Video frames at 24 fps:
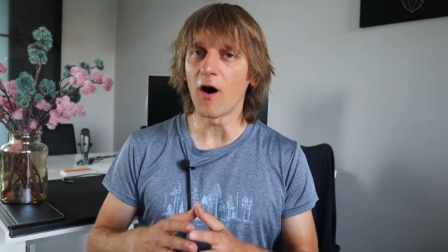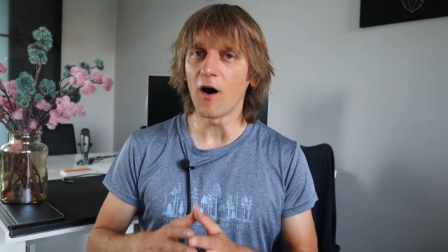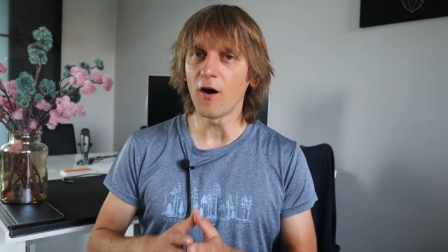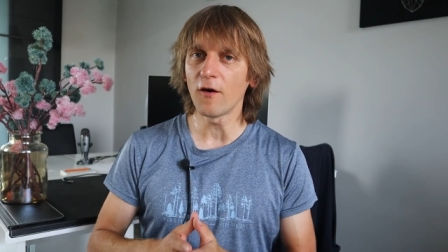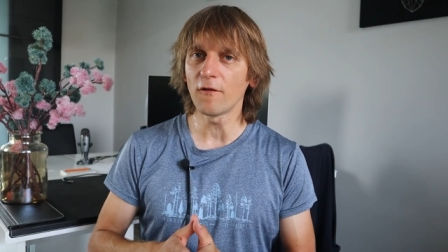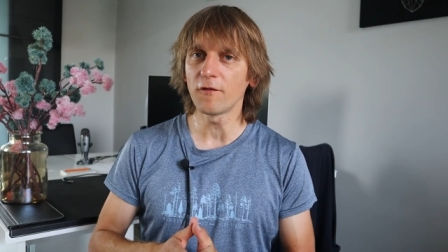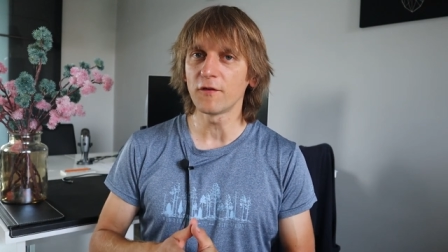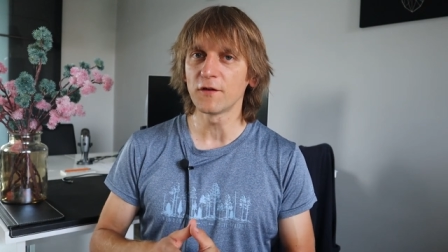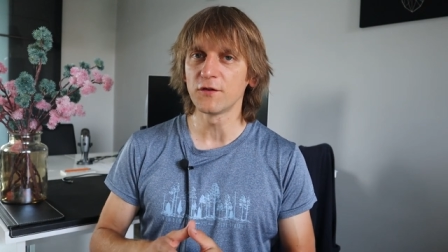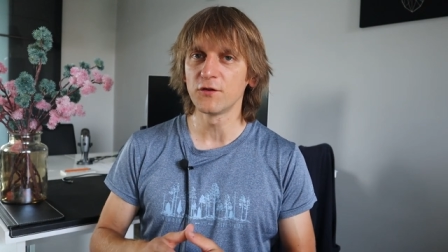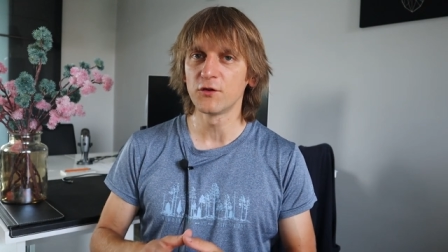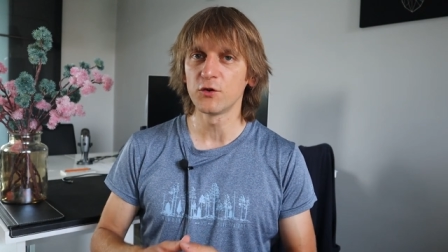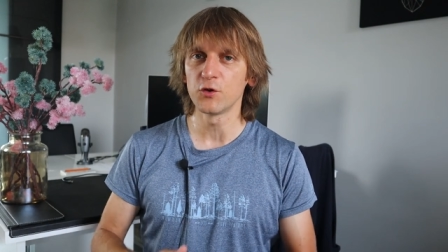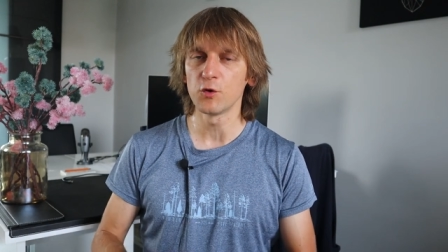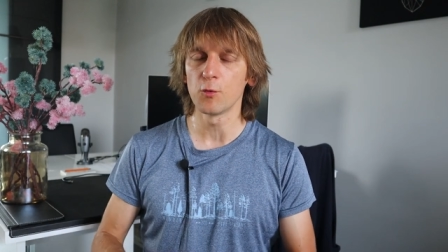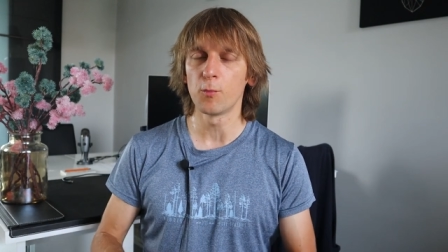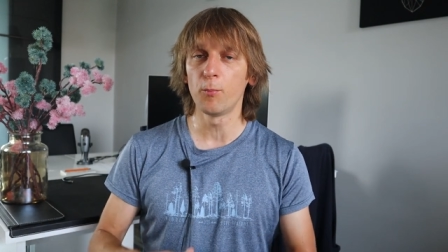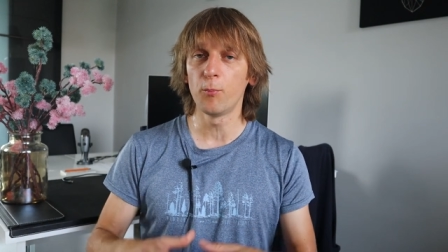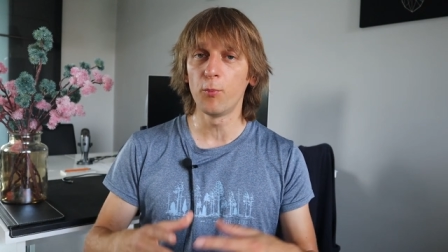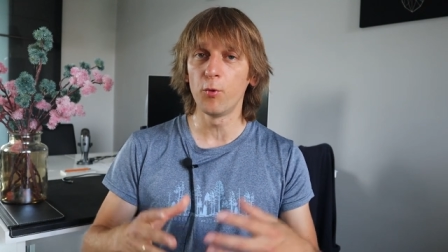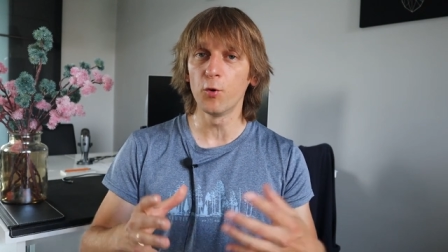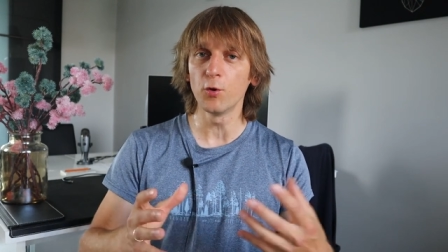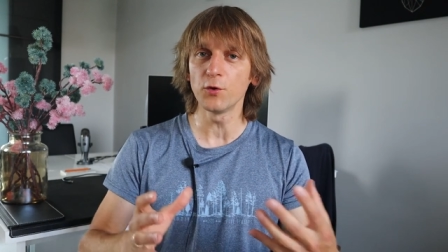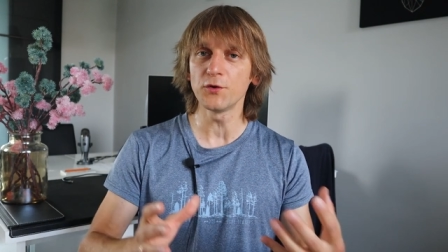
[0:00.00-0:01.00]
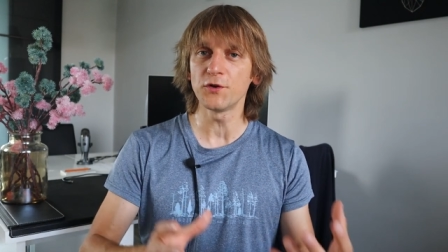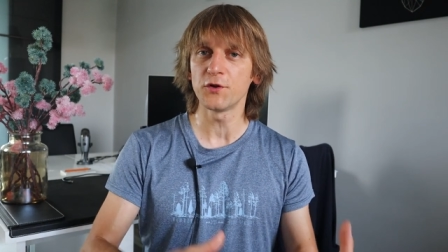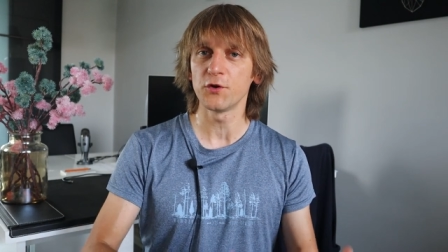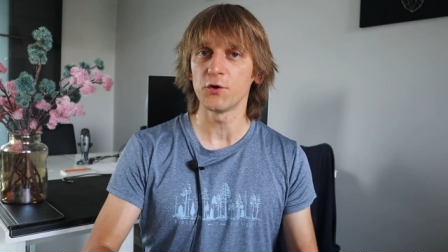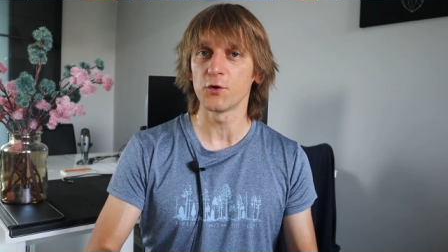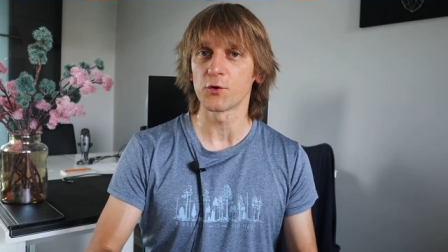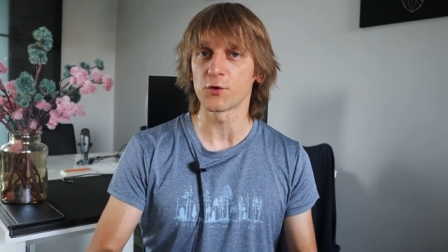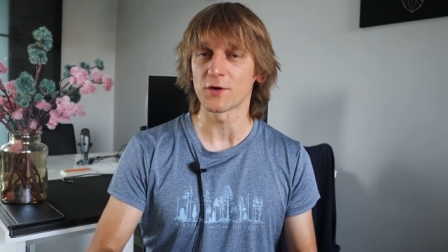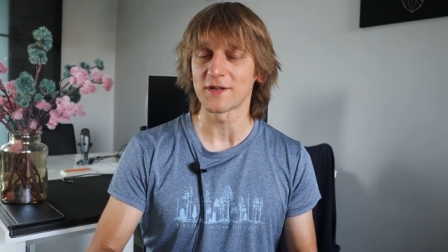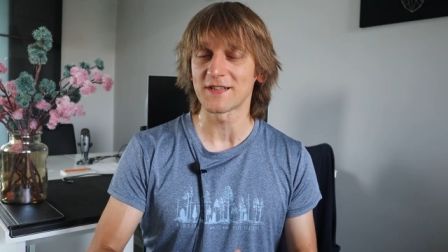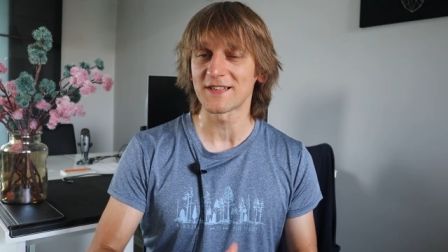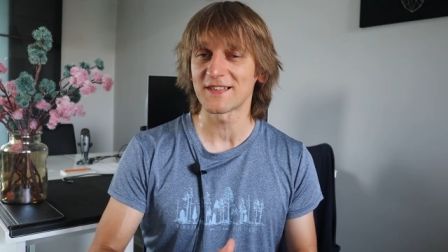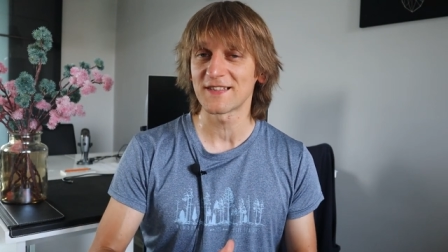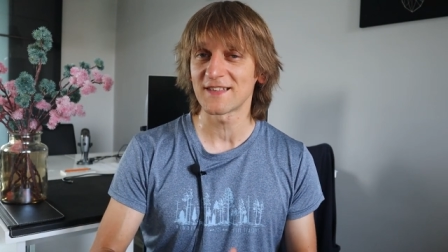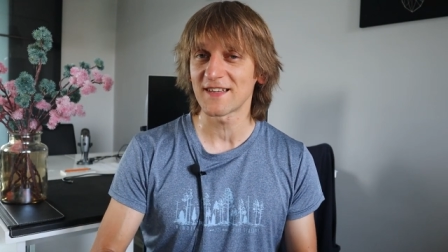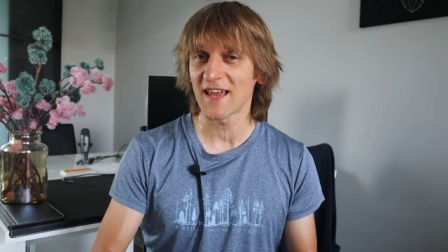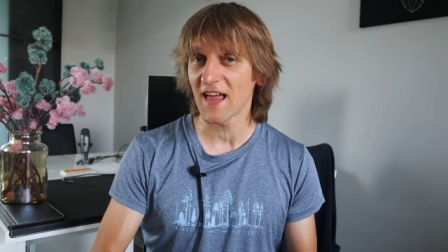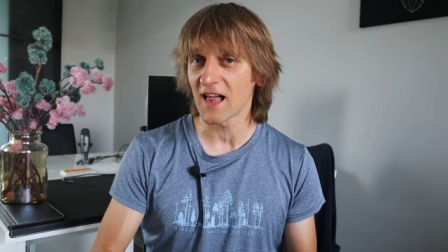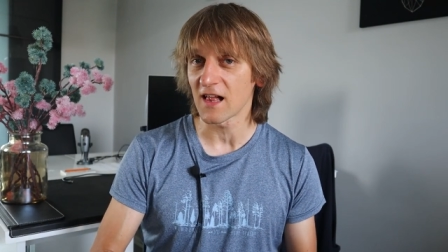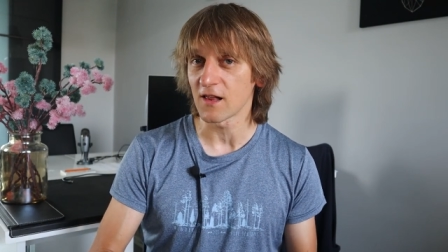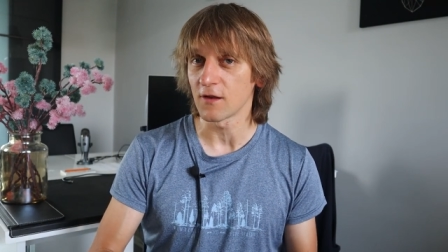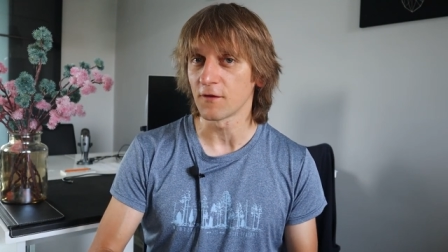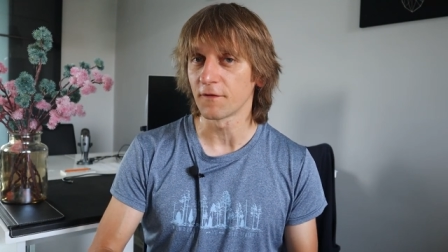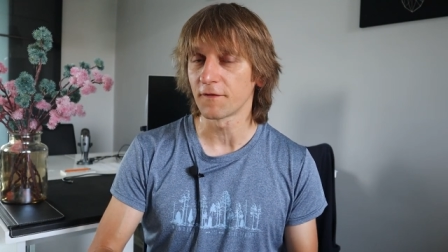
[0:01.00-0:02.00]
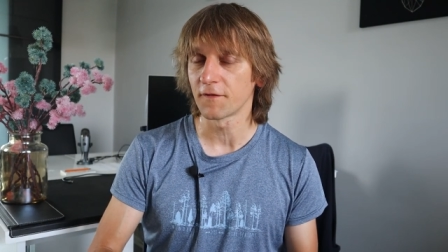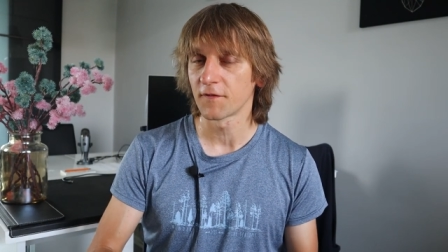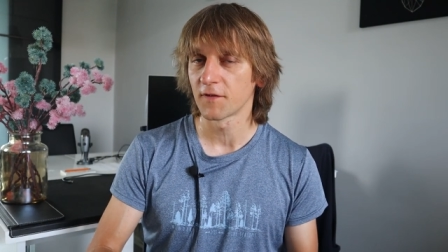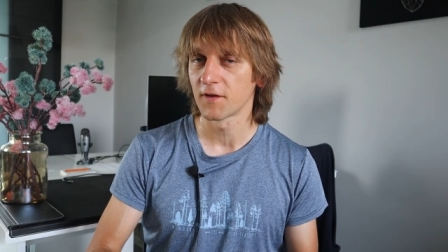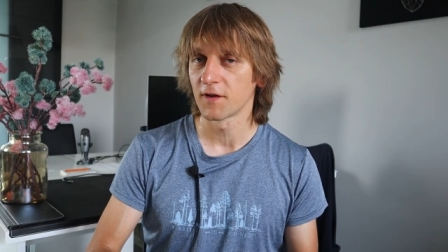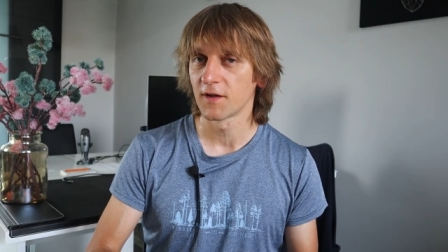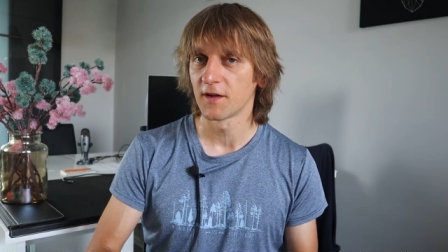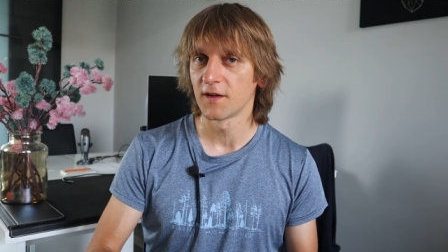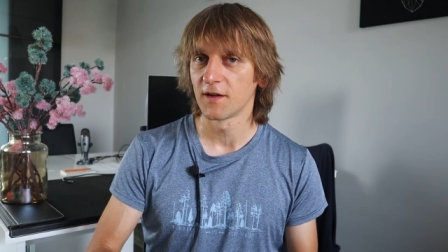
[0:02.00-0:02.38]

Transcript: often do you put yourself